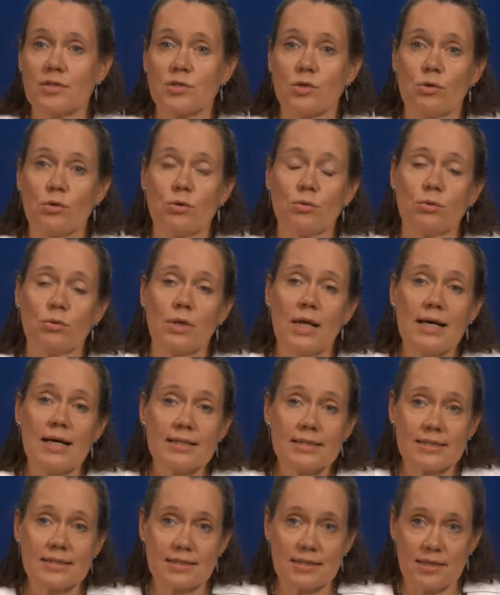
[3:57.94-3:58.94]
So
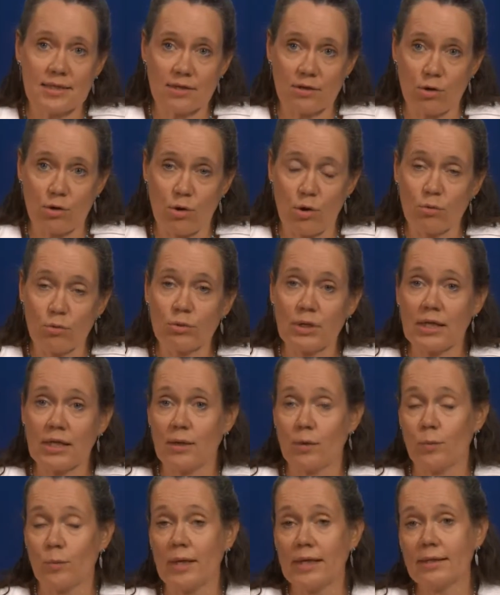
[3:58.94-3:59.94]
last year, only
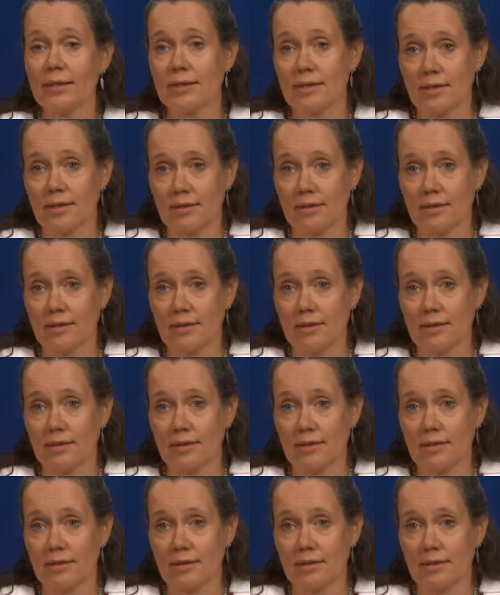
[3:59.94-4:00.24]
in 1